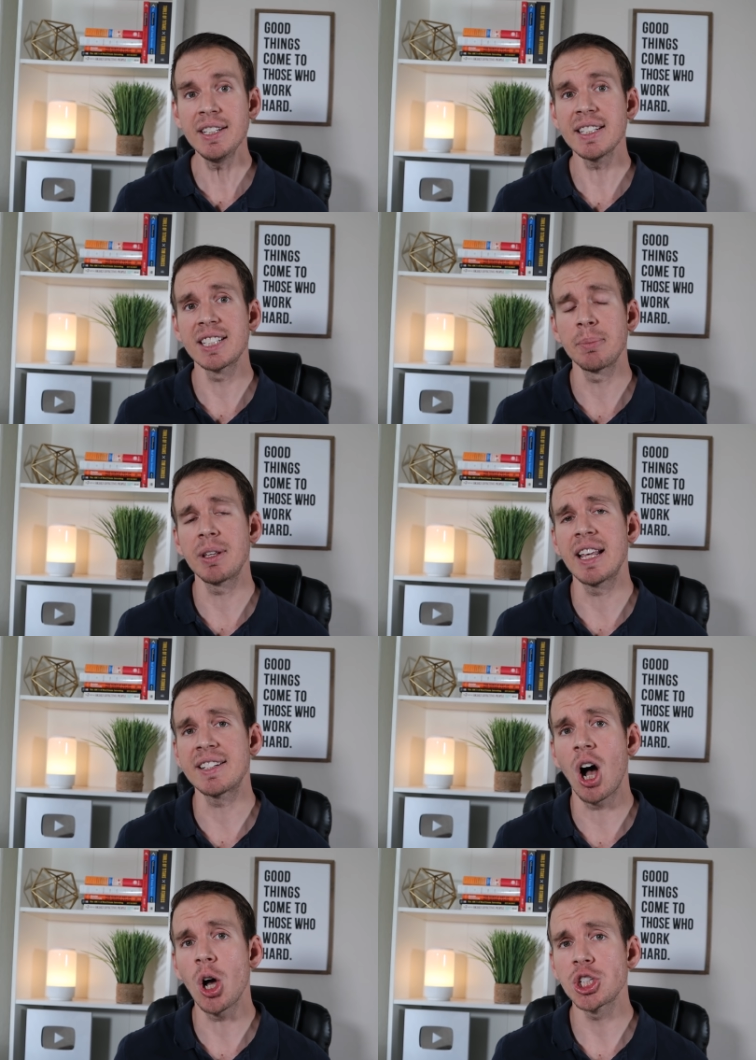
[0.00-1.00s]
This is something
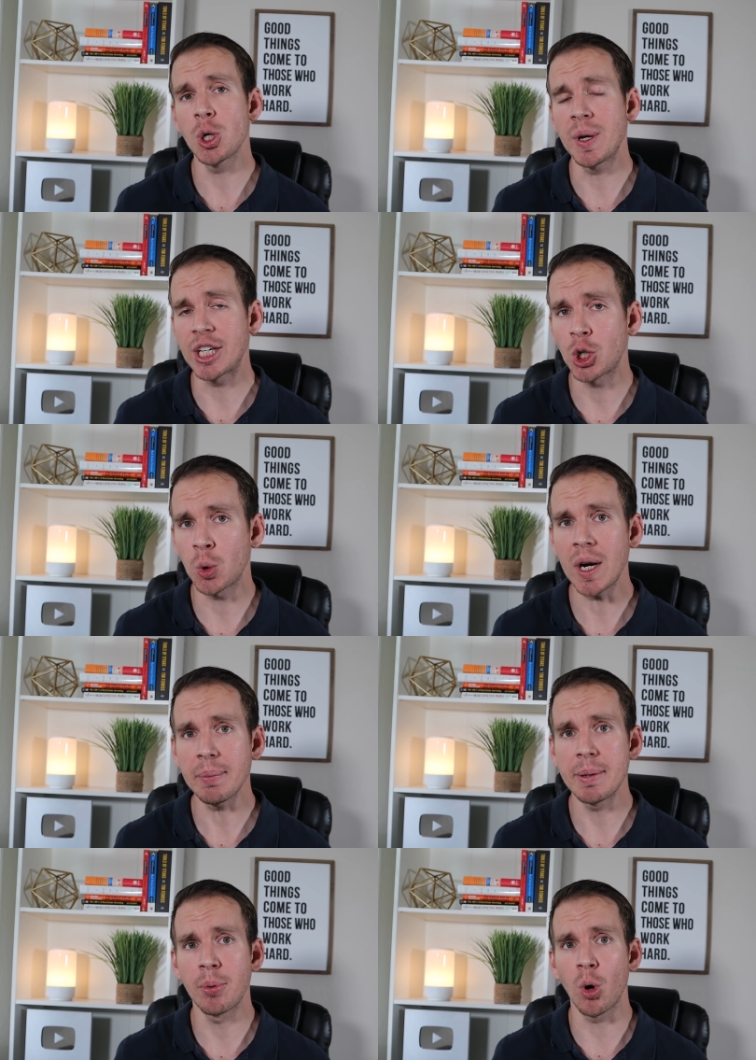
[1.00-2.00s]
that's also
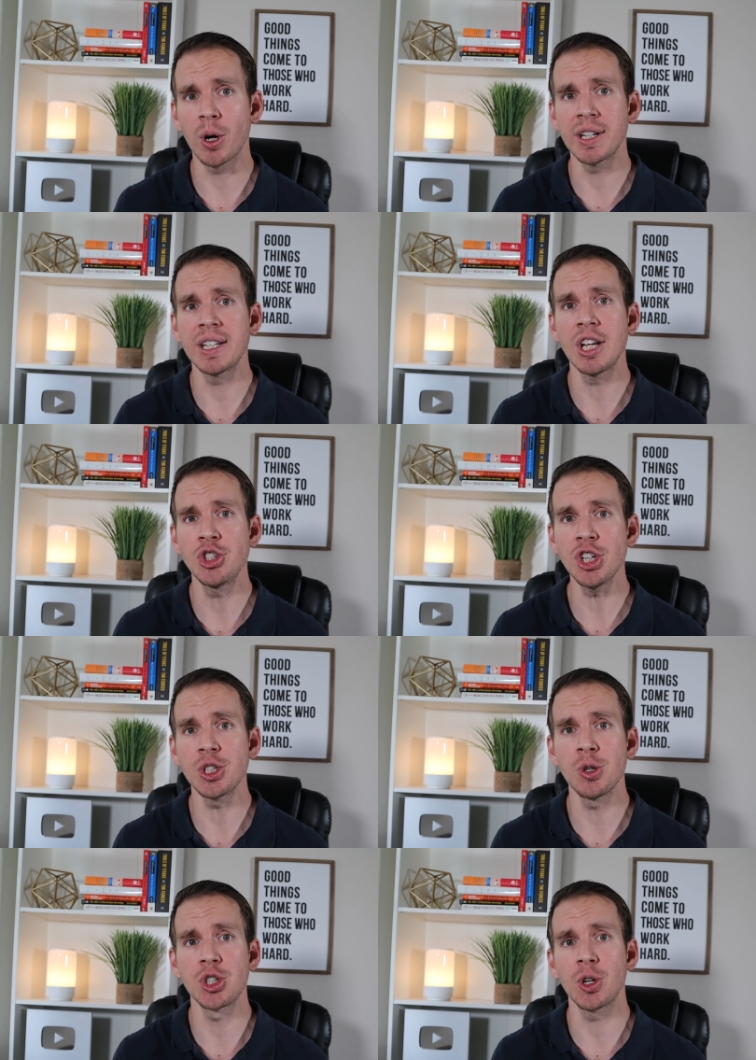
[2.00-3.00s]
incredibly important
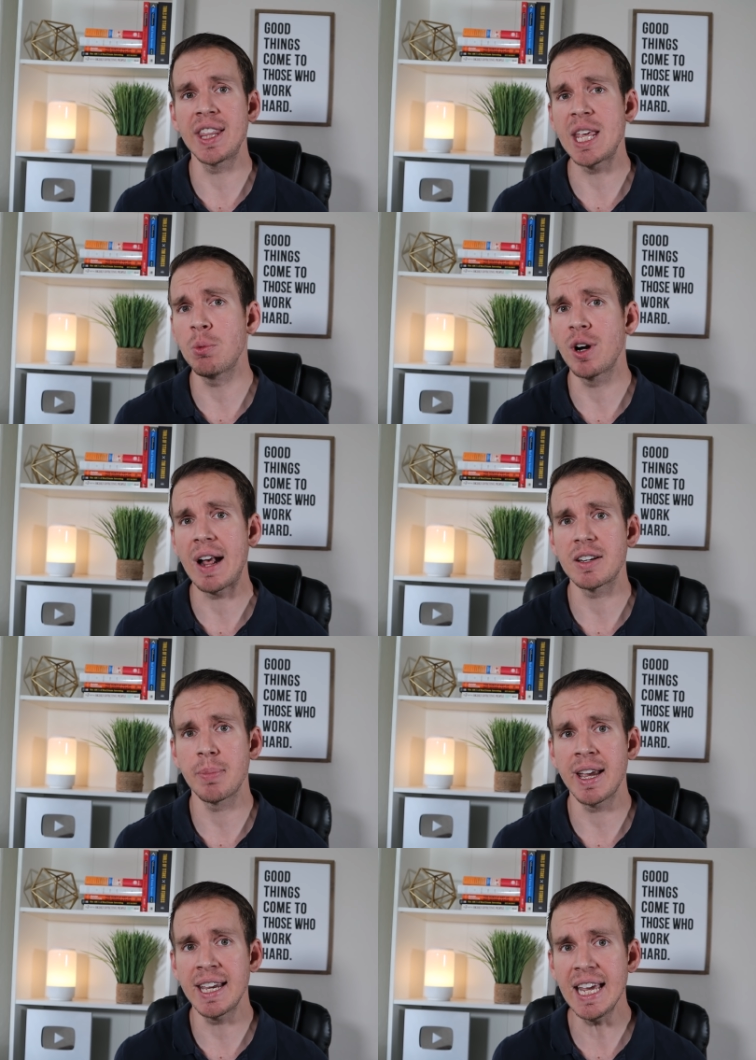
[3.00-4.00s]
just to ensure that you won't have to
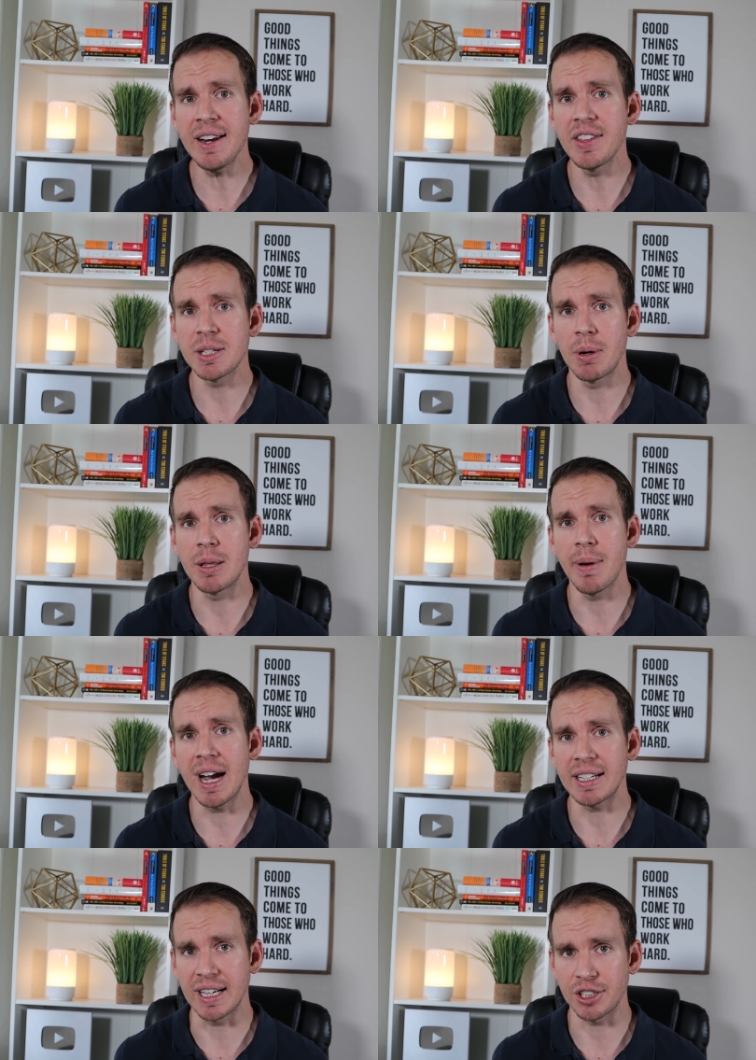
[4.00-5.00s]
pay any of this money
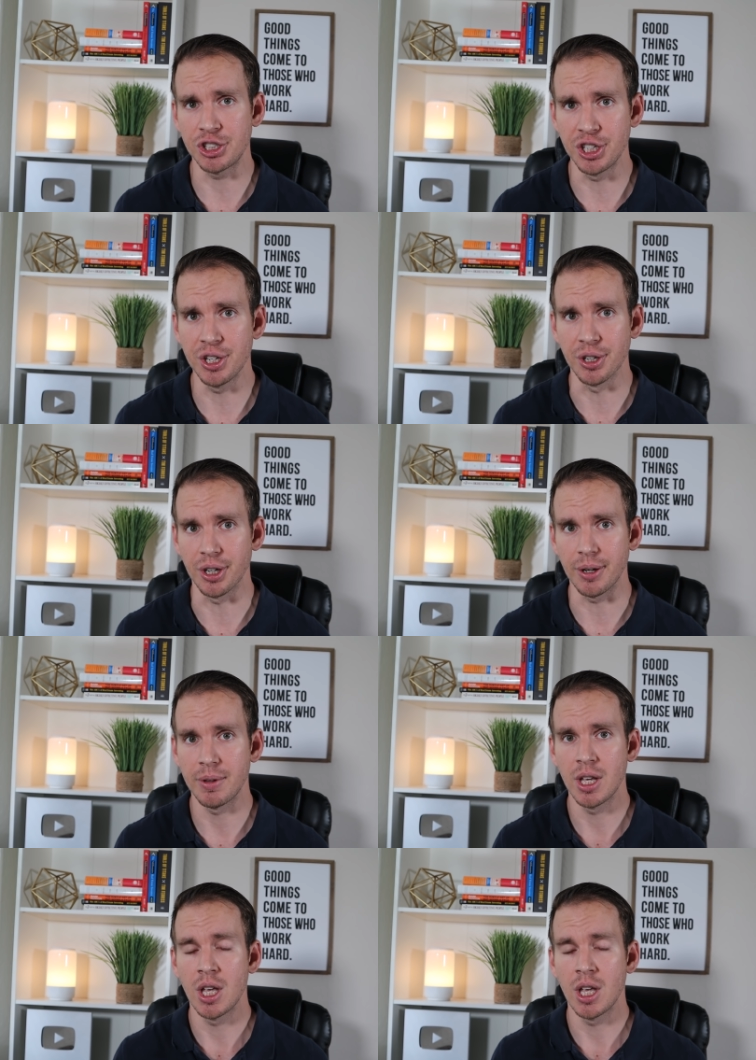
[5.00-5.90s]
back next year.